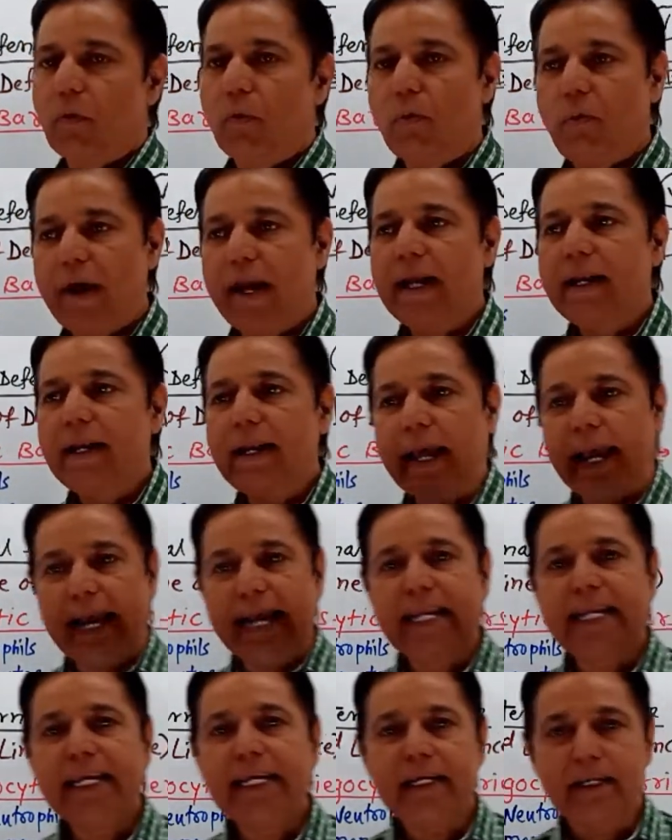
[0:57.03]
When
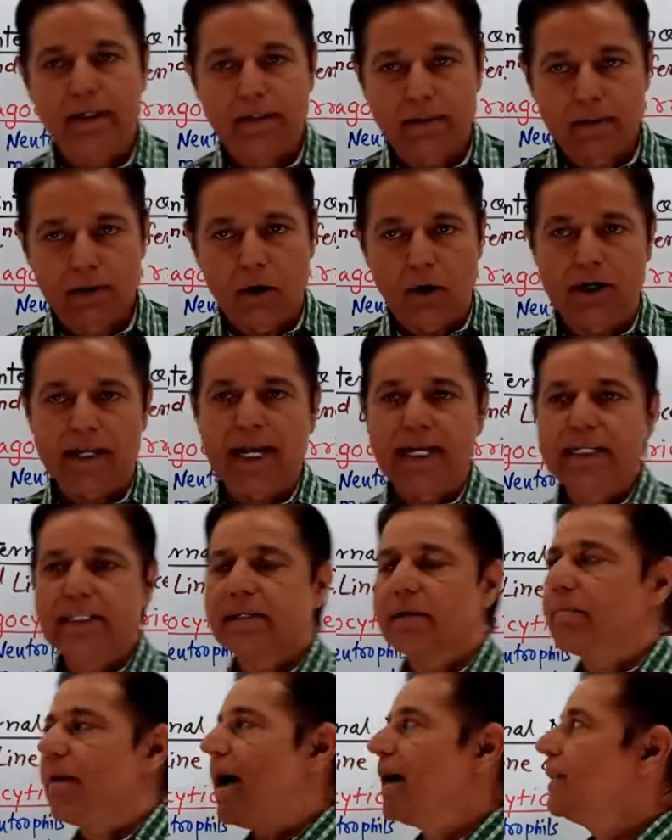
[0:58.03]
any
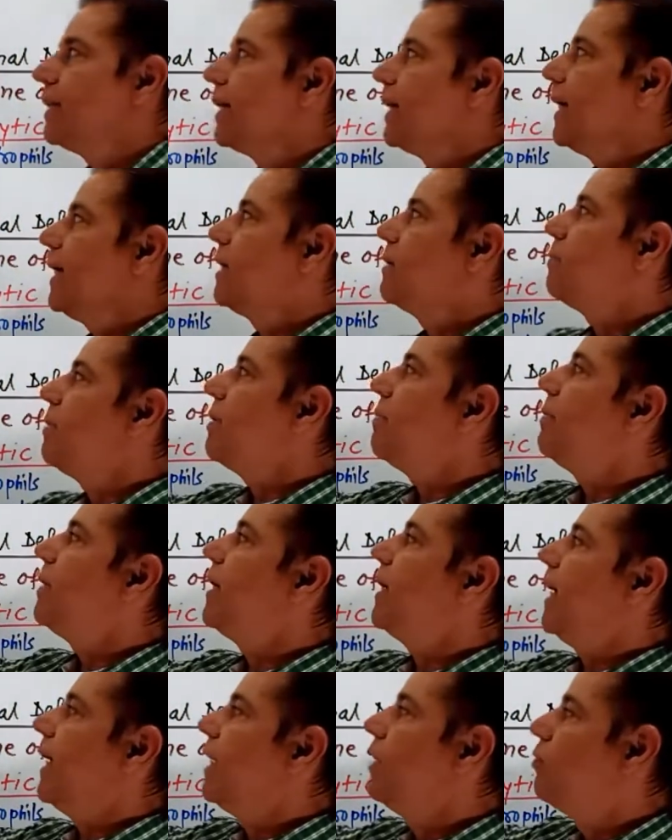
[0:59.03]
organism, either it may
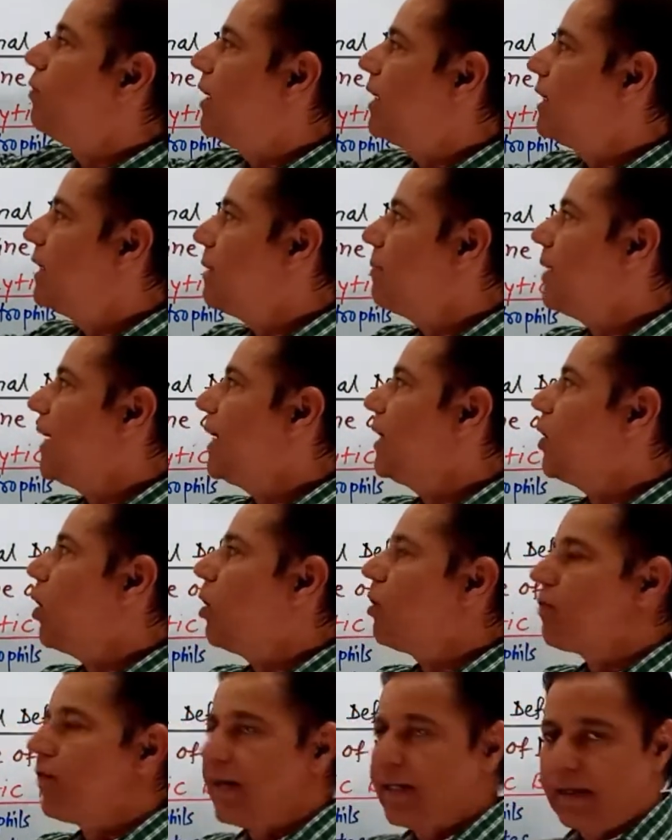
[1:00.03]
be invertebrate
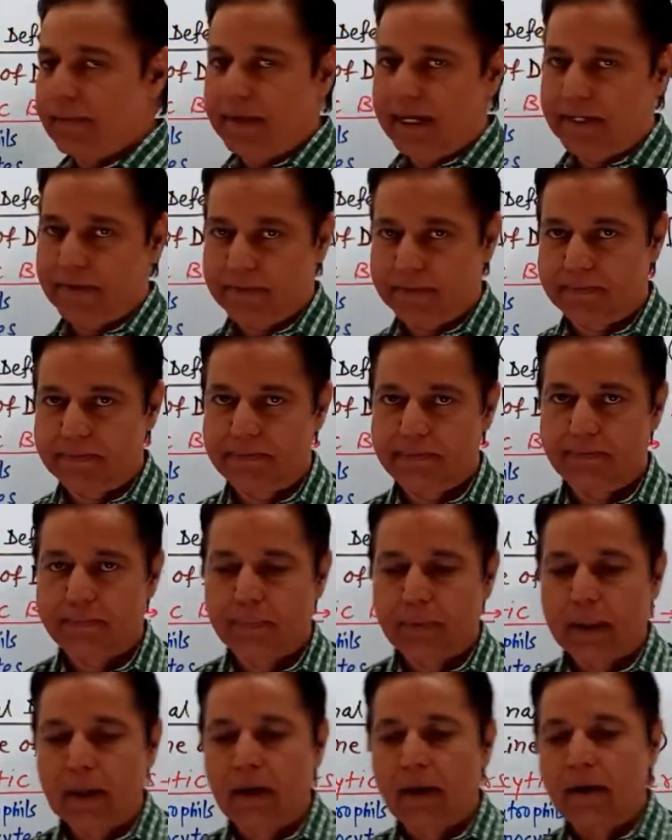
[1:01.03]
or vertebrate,
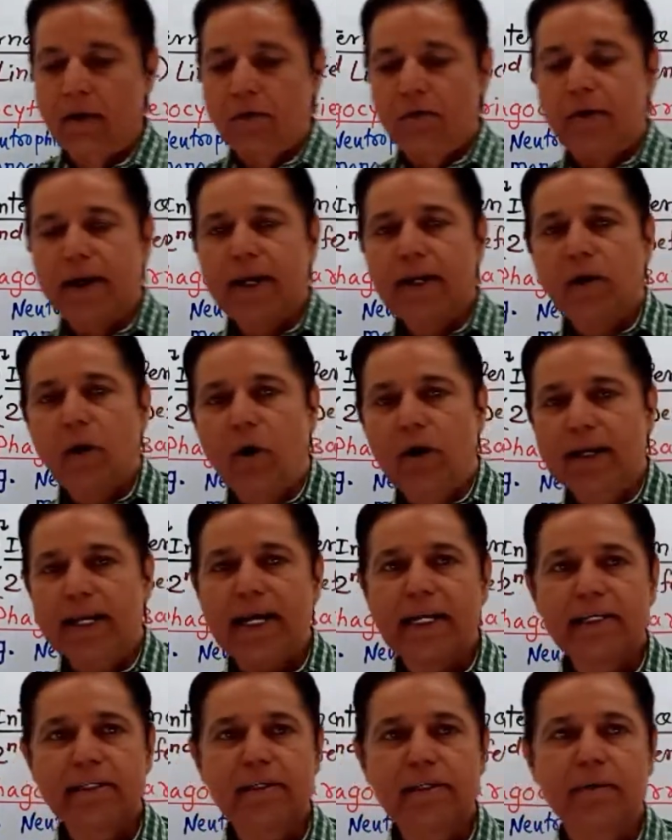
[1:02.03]
when
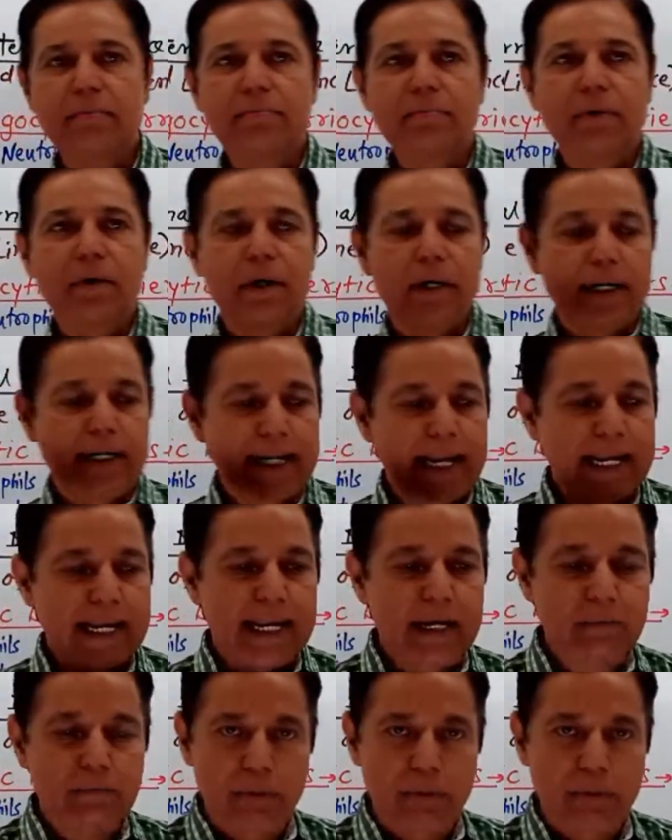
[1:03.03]
organism taking